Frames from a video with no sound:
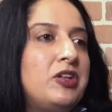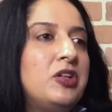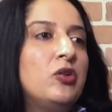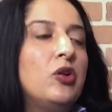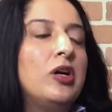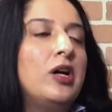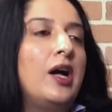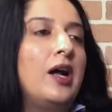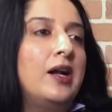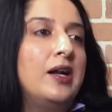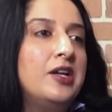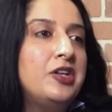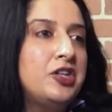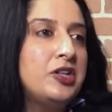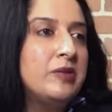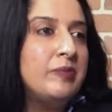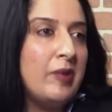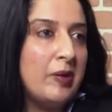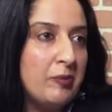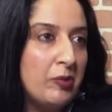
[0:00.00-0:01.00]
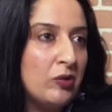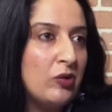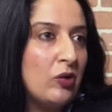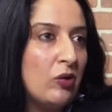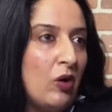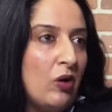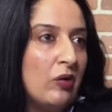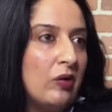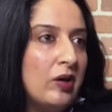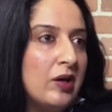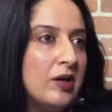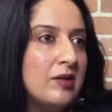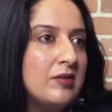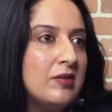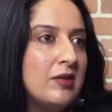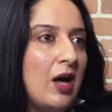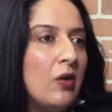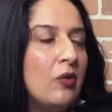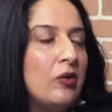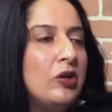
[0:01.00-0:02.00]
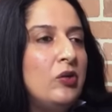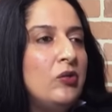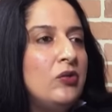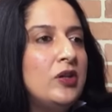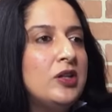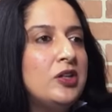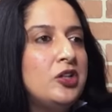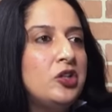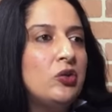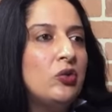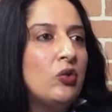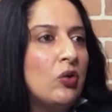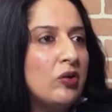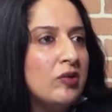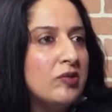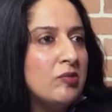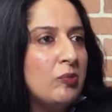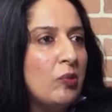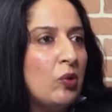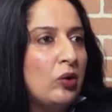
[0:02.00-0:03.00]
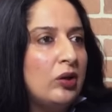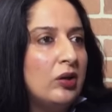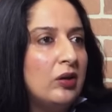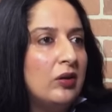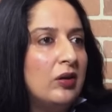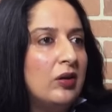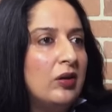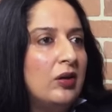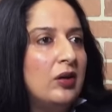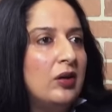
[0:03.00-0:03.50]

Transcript: she's not, unless she's a member of the Congress, how can you say that she's a Congress supporter? But